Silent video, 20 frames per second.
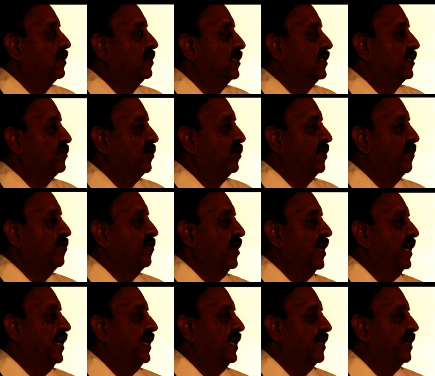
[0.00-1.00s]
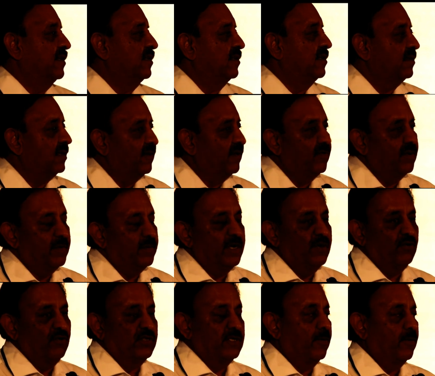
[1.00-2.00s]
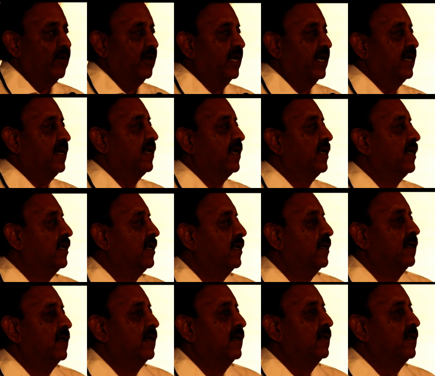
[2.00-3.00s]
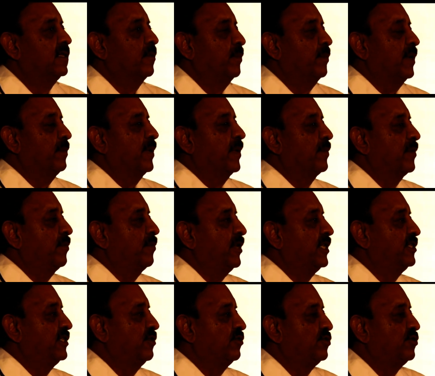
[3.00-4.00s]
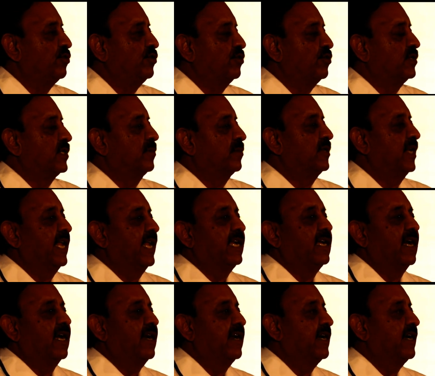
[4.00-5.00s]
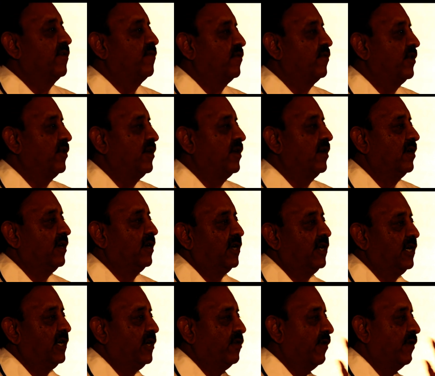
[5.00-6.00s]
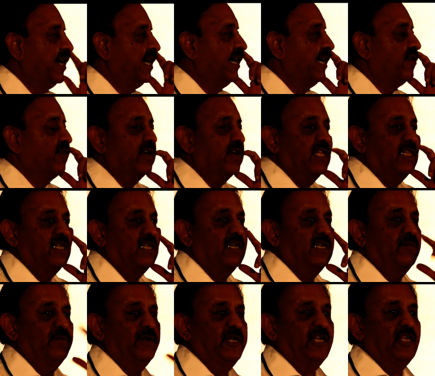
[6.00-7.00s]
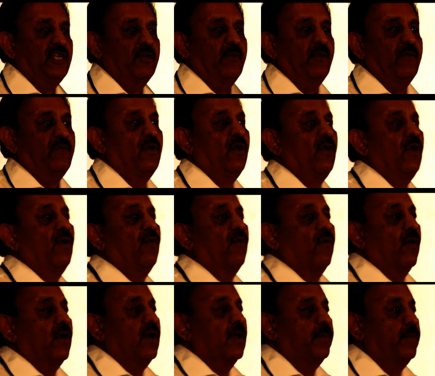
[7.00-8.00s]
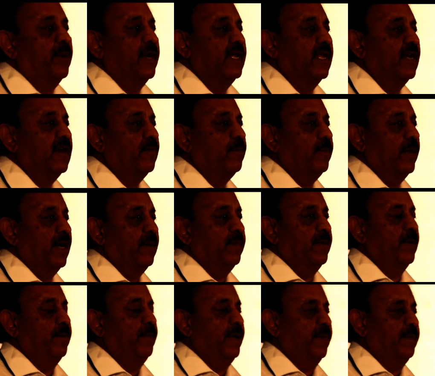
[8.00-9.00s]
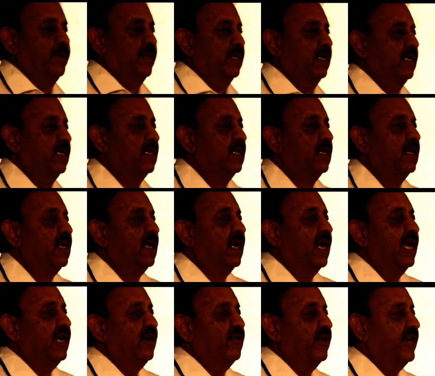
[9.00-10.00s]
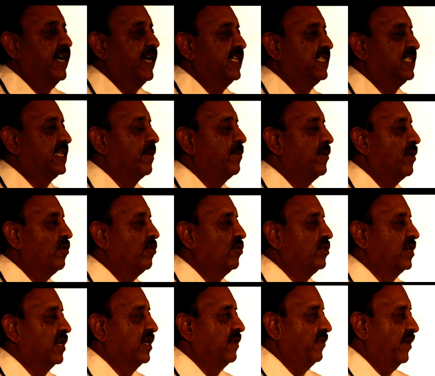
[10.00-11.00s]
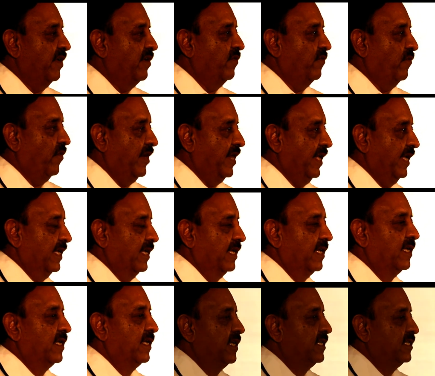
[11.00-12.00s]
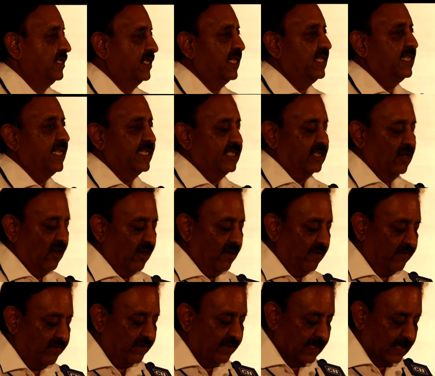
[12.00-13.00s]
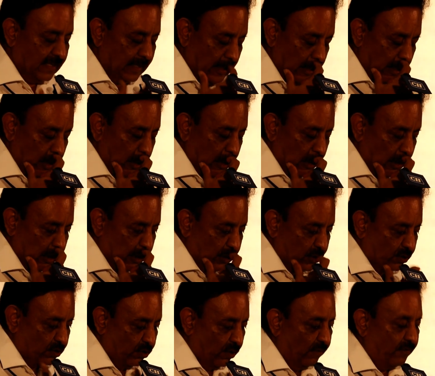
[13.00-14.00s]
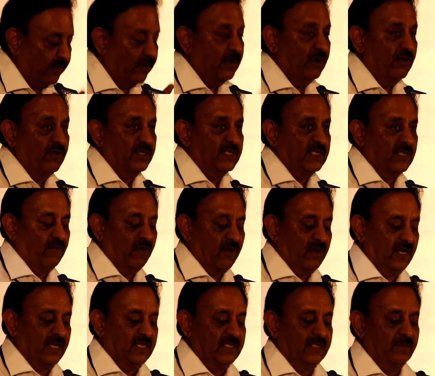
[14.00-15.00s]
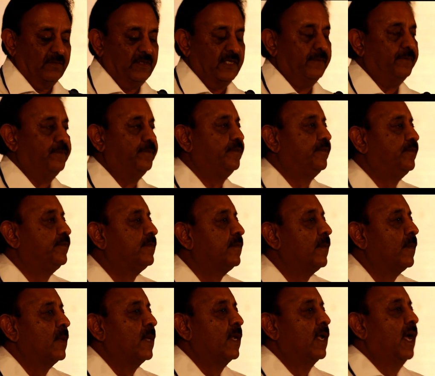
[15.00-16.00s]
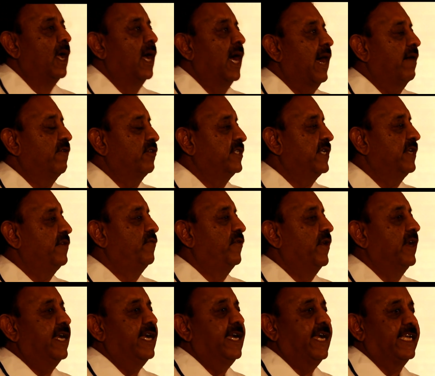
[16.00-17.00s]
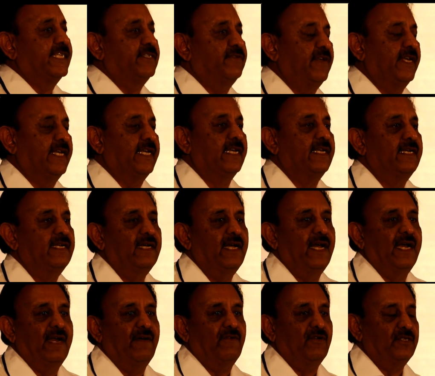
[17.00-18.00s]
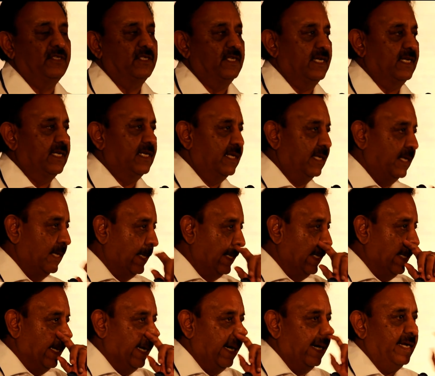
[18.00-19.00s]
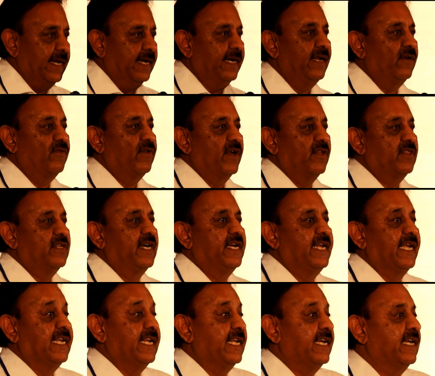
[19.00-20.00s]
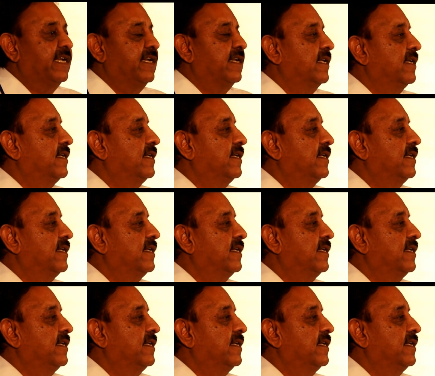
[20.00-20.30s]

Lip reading: Just to give you an idea, everybody knows about it. The big paper mills used to use something like 120 to 130 meter cube of water per ton of pulp and paper, and today it has come down to 35 to 40. Still, there is a lot of scope for reducing the water consumption. I was in Finland last week, and I was attending one of the technical